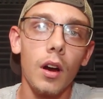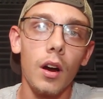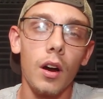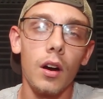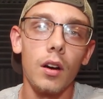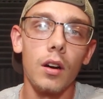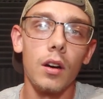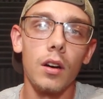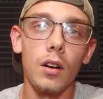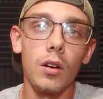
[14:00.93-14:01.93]

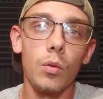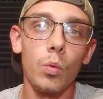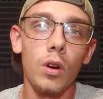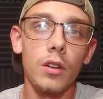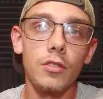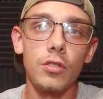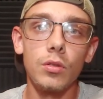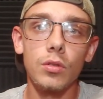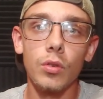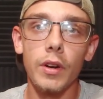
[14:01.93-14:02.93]
1,
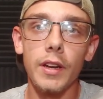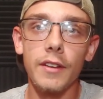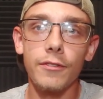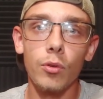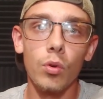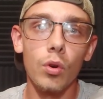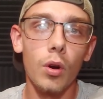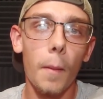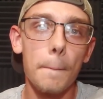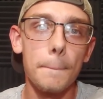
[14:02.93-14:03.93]
2, 3,
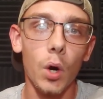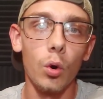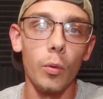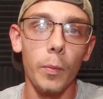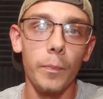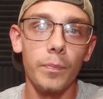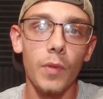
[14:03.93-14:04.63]
4, boom.